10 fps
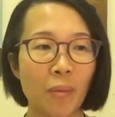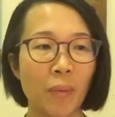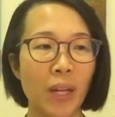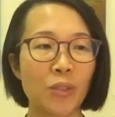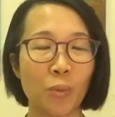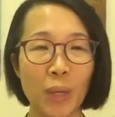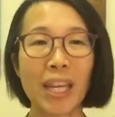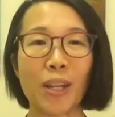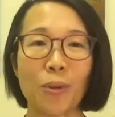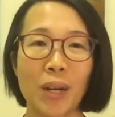But we
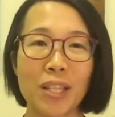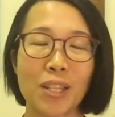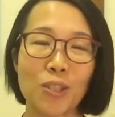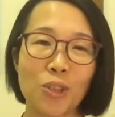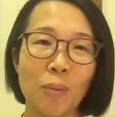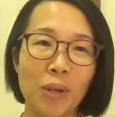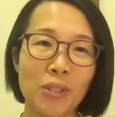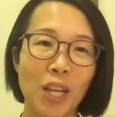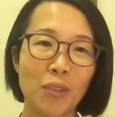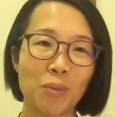are the ones that stop
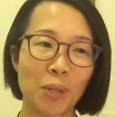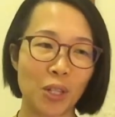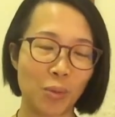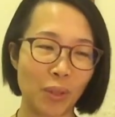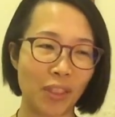ourselves because we